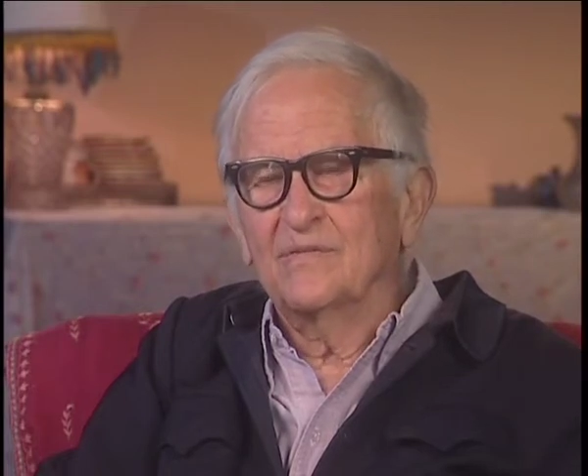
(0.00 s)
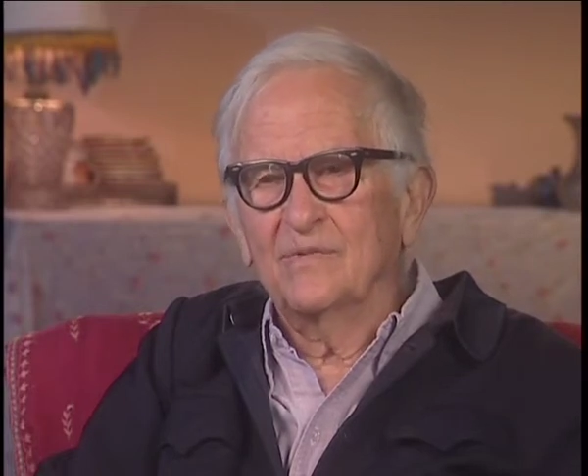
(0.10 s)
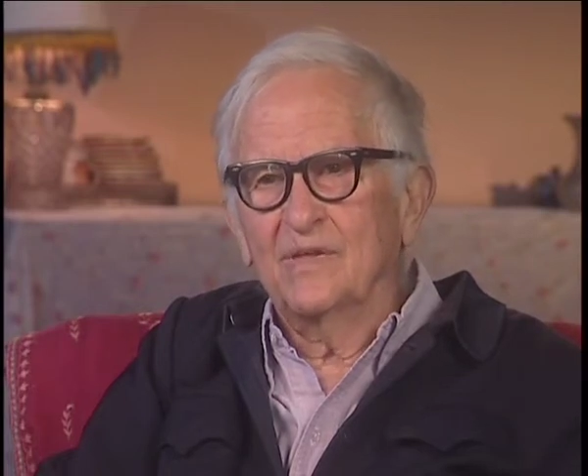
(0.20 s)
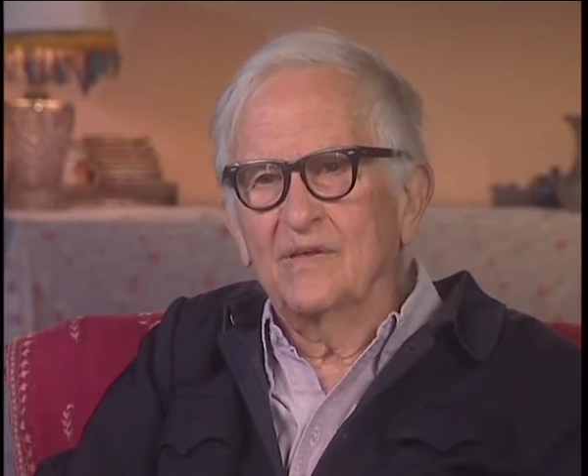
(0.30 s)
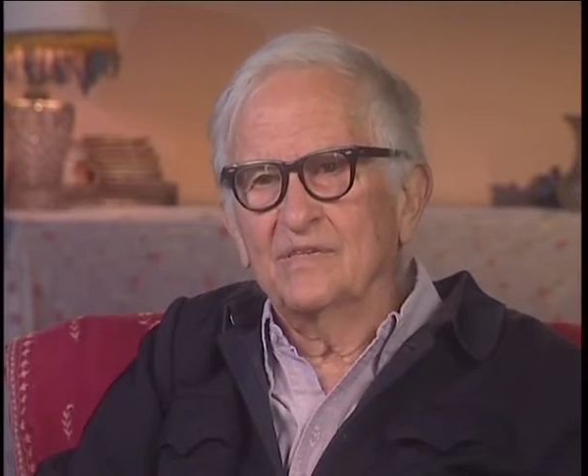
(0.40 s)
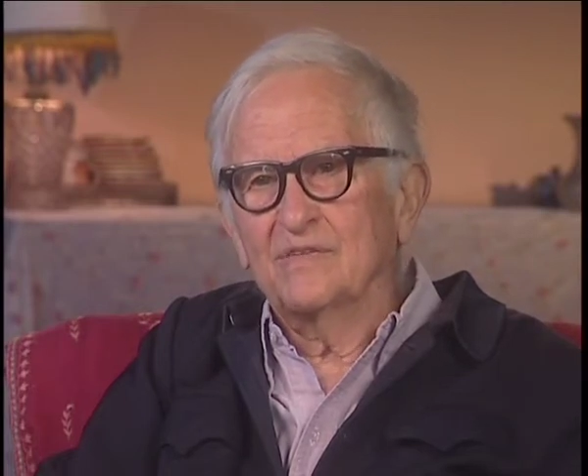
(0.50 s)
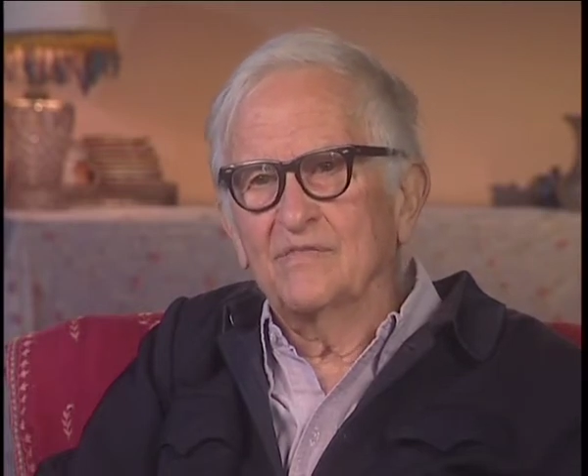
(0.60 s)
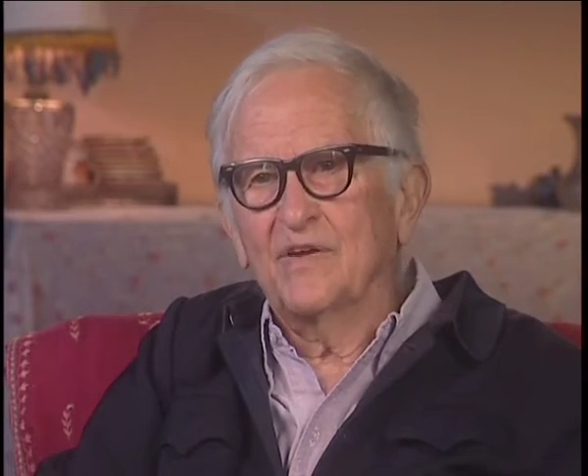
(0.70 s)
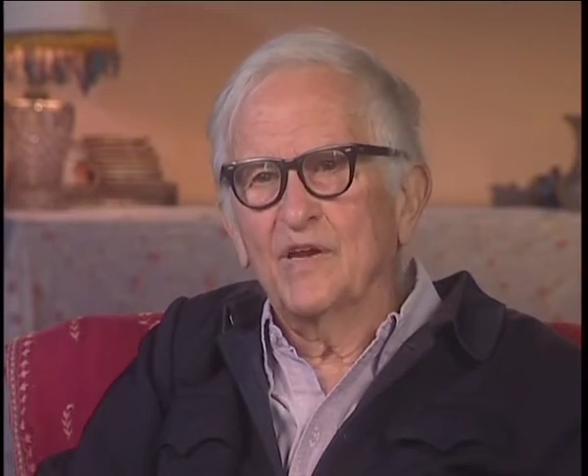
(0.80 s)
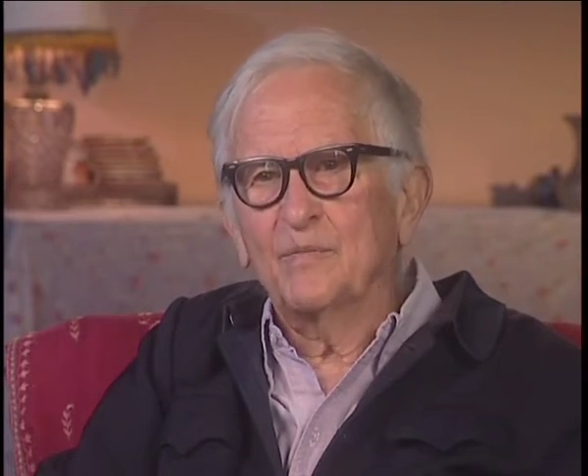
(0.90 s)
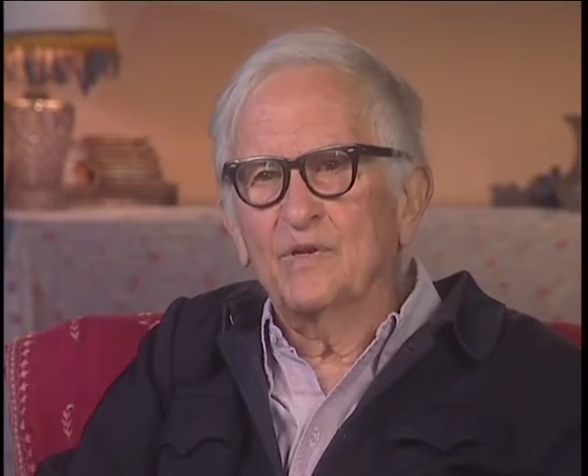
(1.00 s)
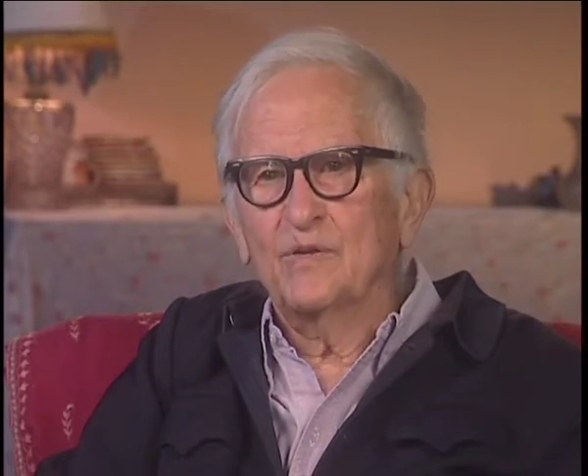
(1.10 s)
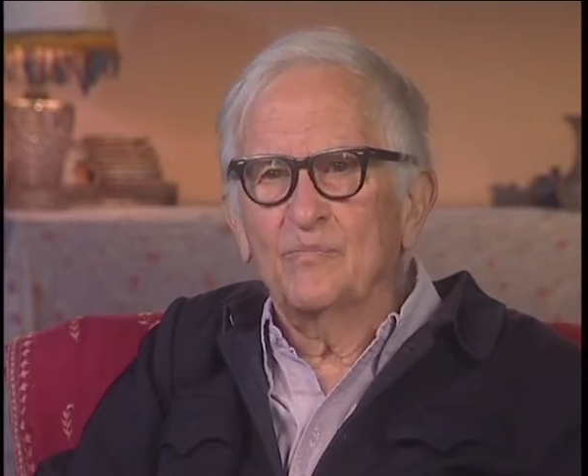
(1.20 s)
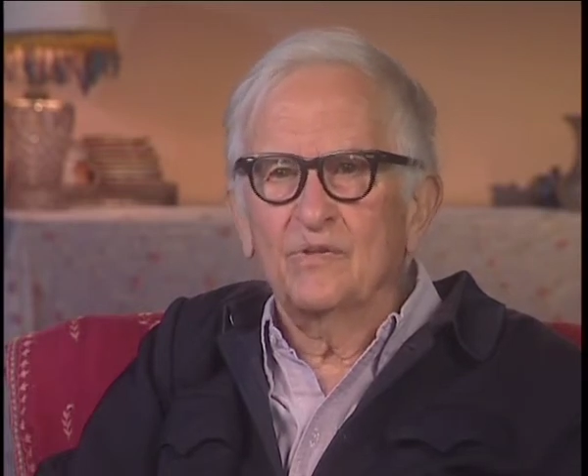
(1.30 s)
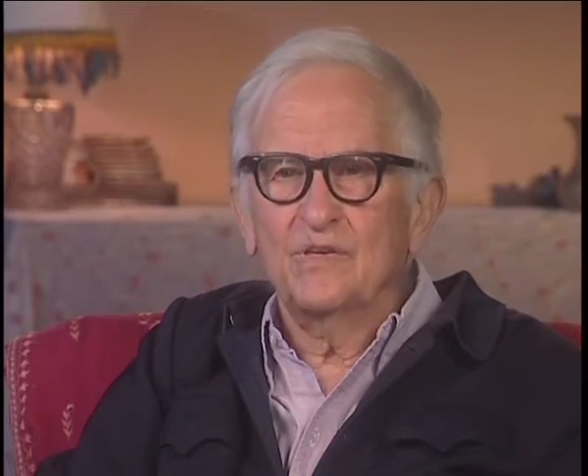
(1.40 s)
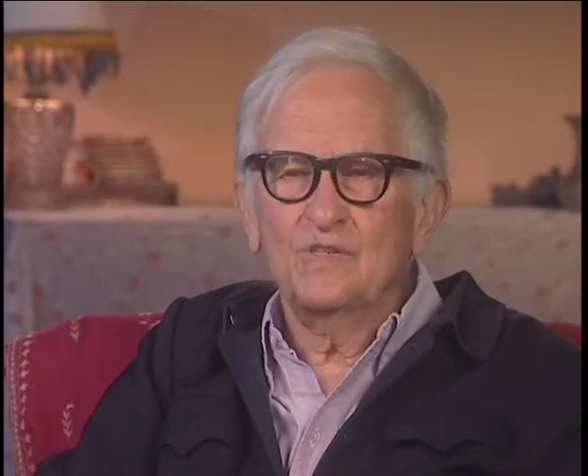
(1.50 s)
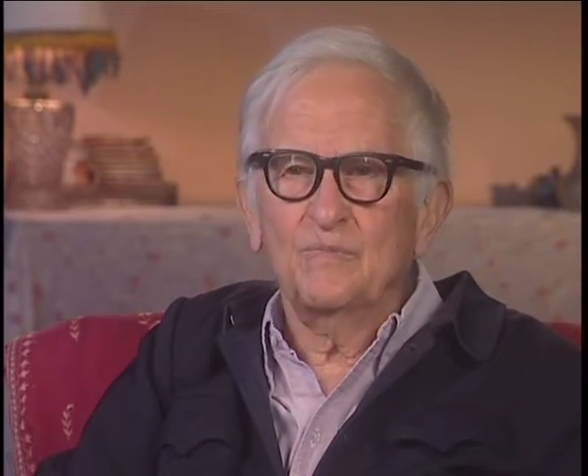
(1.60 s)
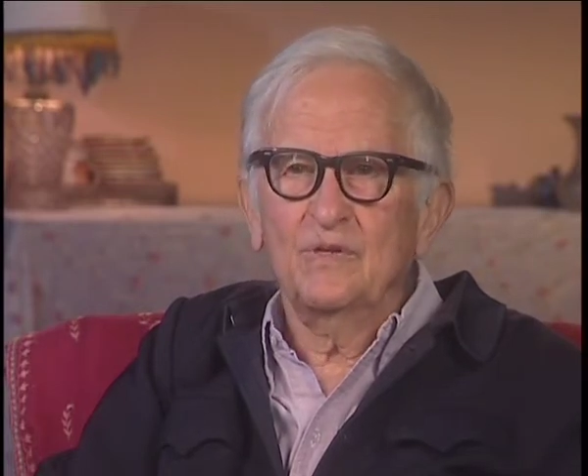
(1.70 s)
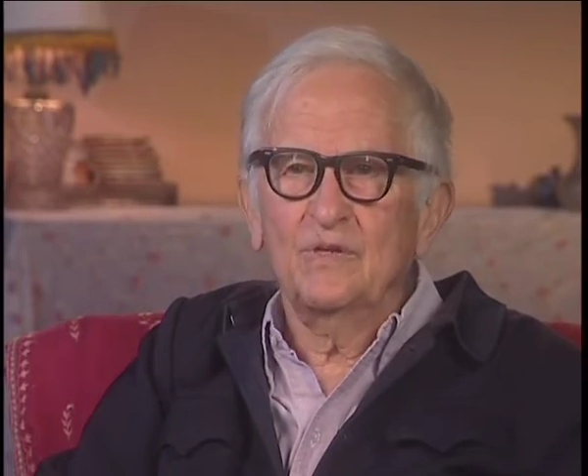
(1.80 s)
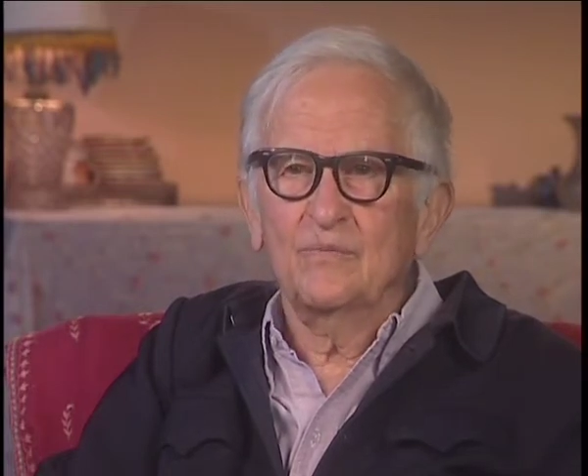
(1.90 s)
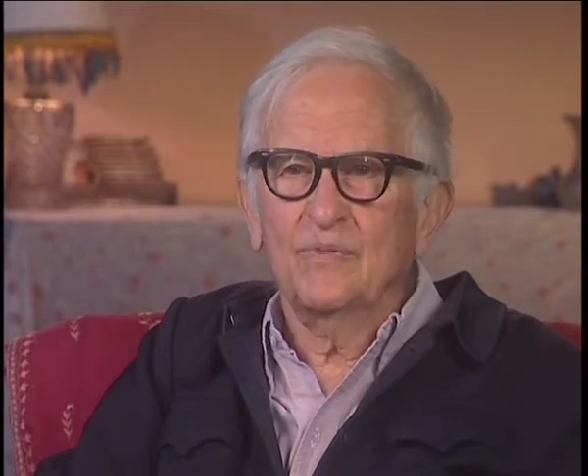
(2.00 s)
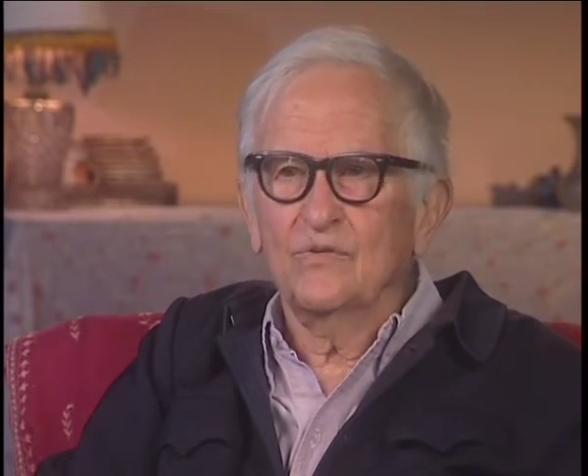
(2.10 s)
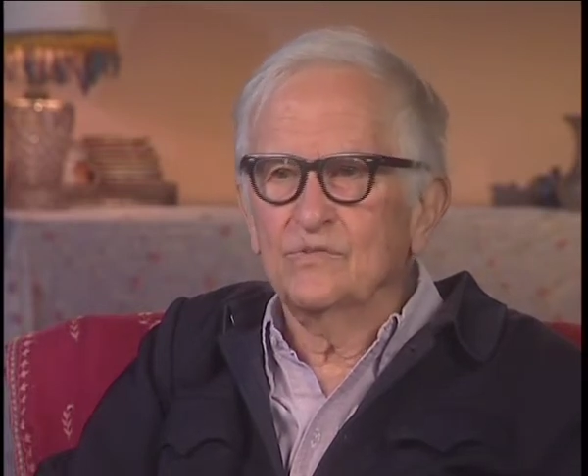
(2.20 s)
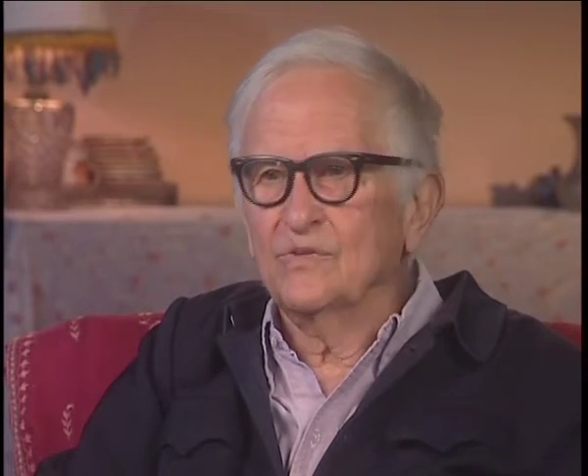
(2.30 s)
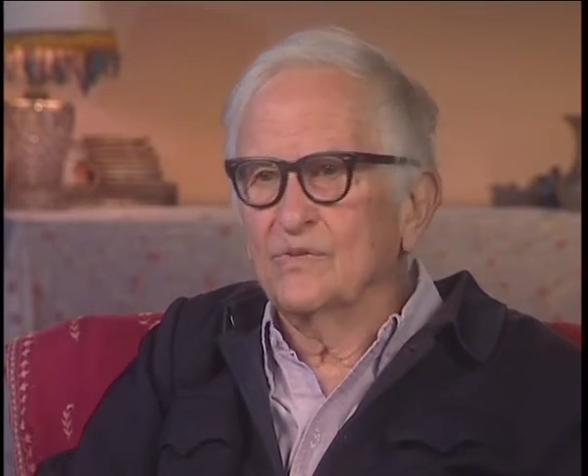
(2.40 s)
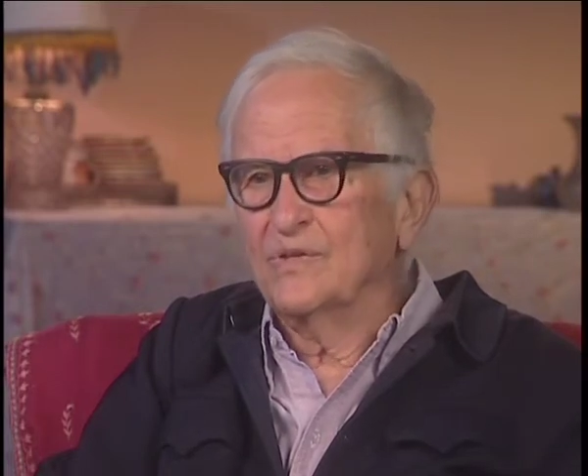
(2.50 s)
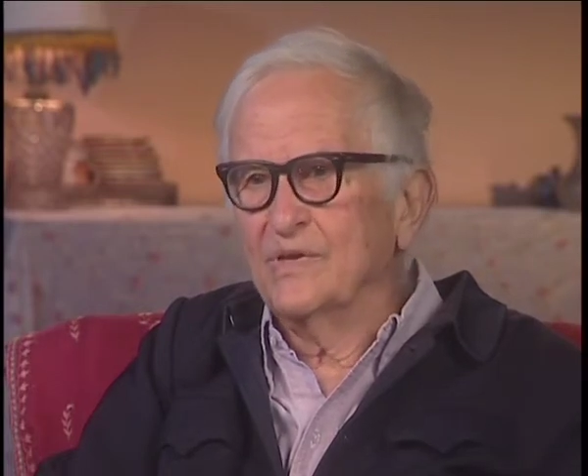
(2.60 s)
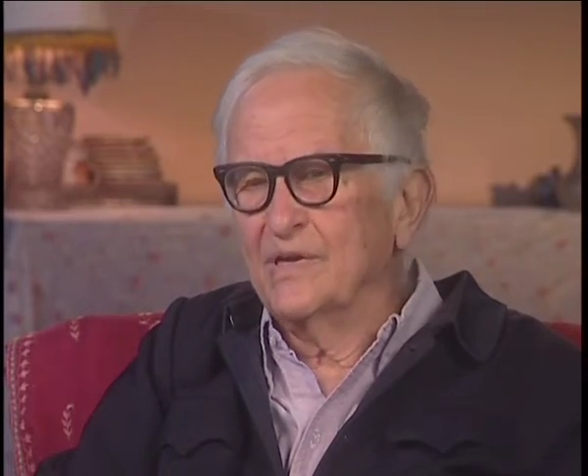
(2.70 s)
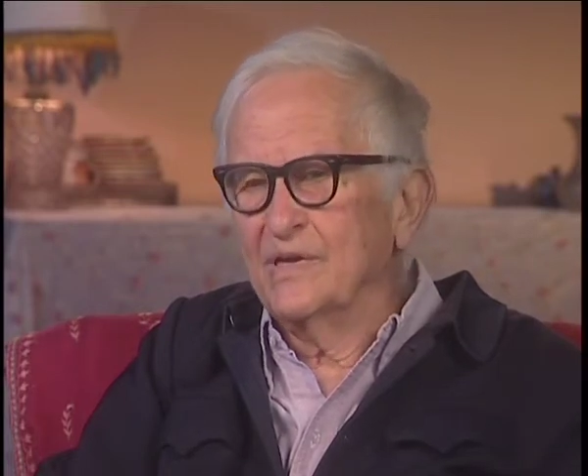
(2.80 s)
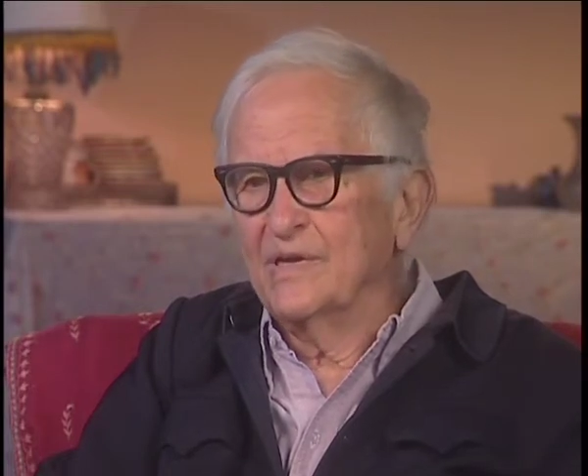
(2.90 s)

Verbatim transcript: whether as a fireman, a policeman, a postal clerk.